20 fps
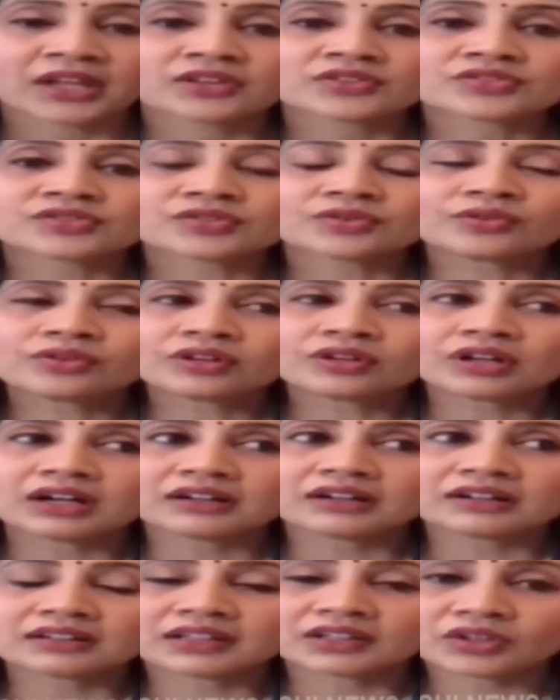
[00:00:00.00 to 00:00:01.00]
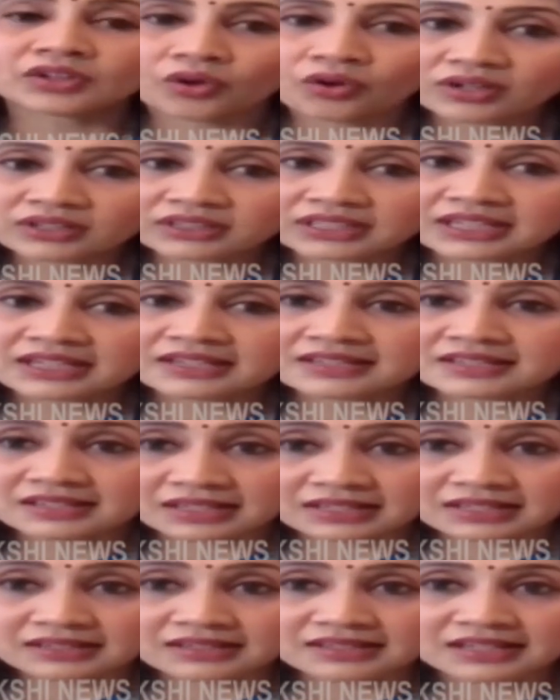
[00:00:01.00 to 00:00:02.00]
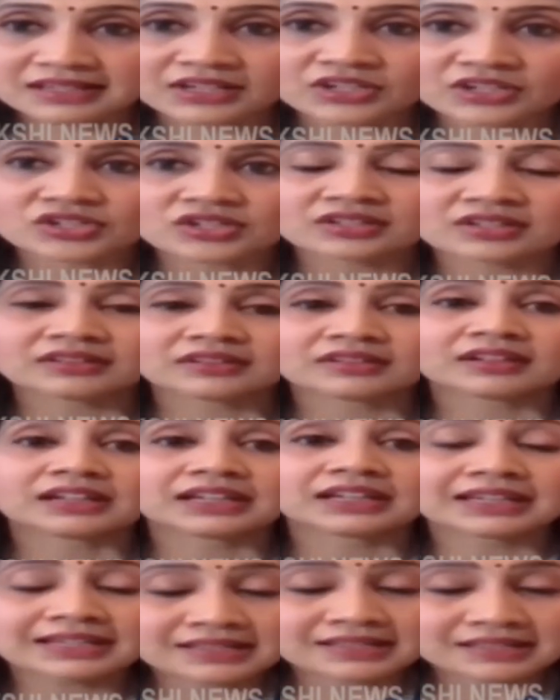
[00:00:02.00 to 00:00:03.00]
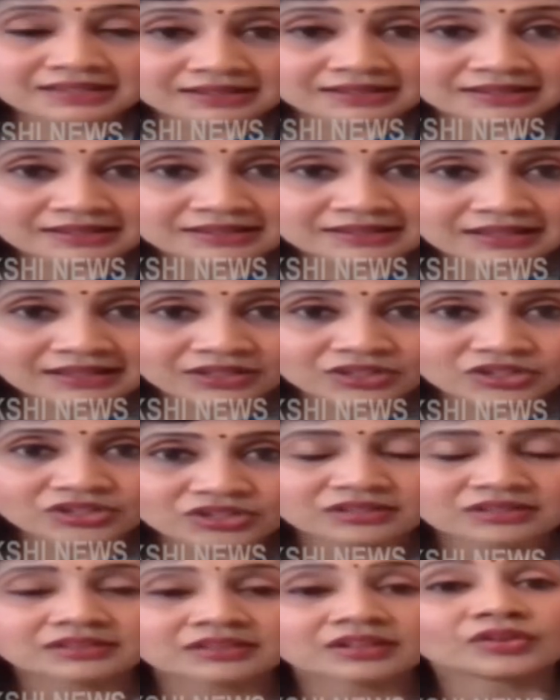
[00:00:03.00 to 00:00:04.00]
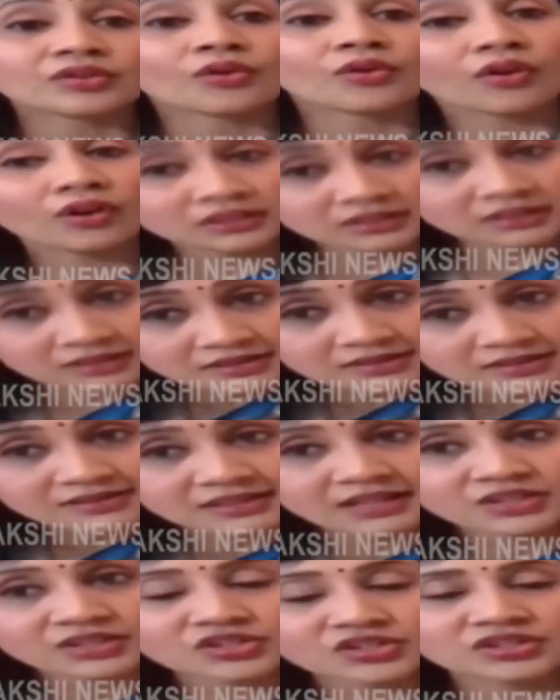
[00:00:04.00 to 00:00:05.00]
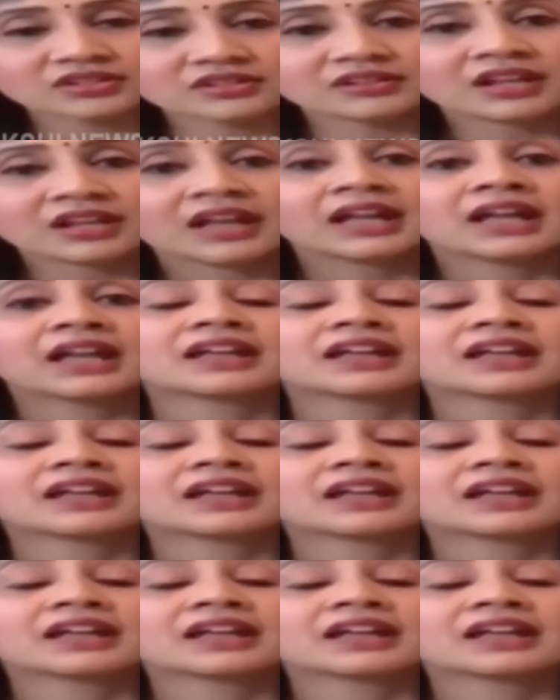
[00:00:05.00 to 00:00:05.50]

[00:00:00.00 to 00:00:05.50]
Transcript: So the northeast intersection, the east intersection, the north intersection,